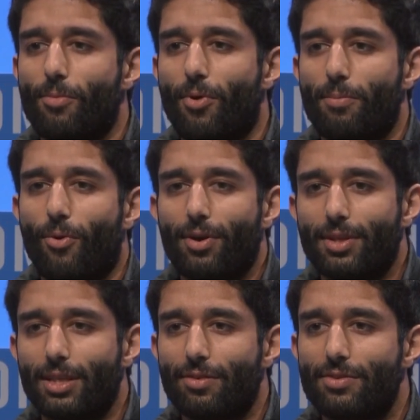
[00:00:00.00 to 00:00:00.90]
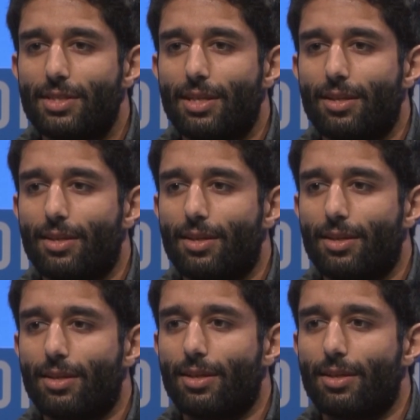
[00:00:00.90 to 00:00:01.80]
More importantly, you've seen
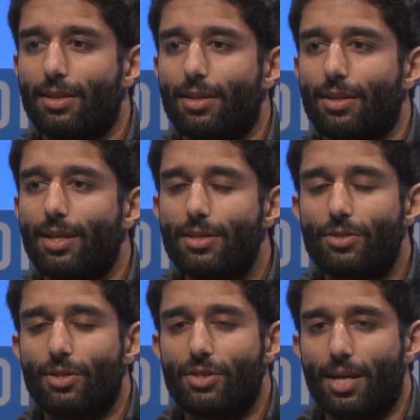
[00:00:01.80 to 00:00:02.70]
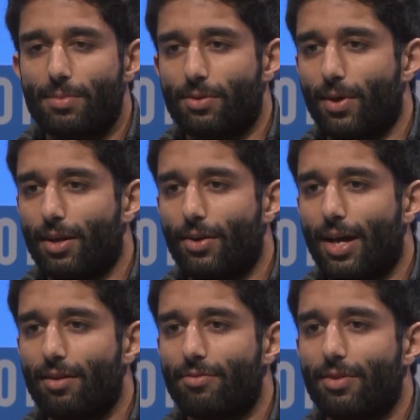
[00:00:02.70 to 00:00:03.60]
the industry shapes where you
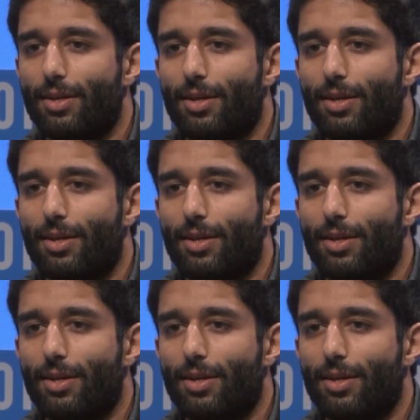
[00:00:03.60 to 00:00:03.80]
have